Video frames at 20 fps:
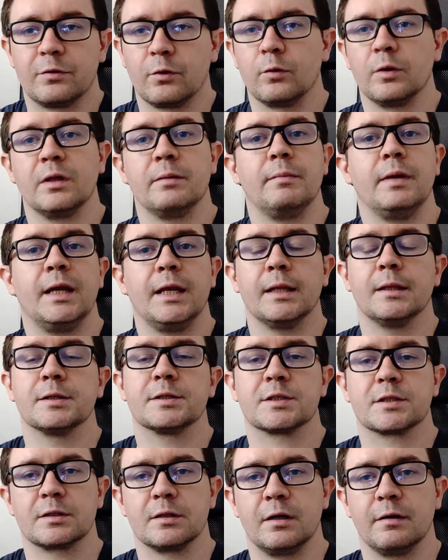totally
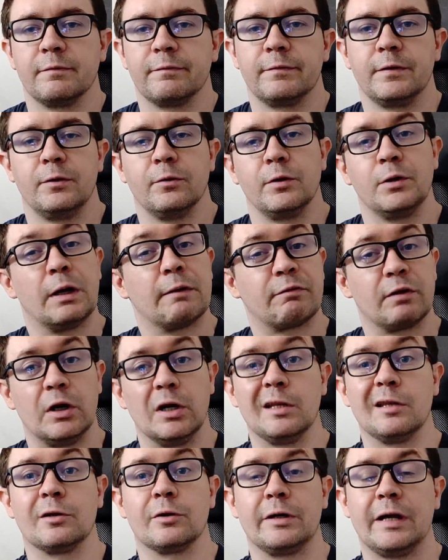meaningless stuff. You know, you have to
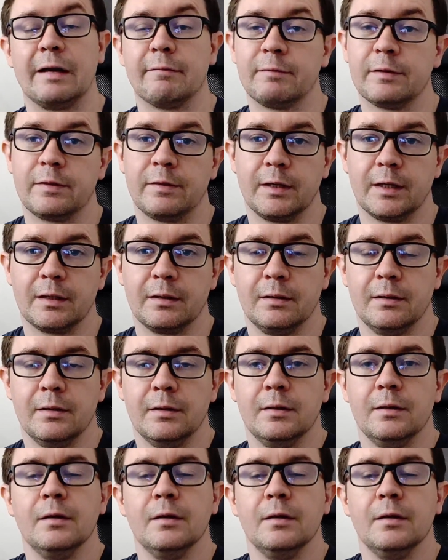unlearn everything.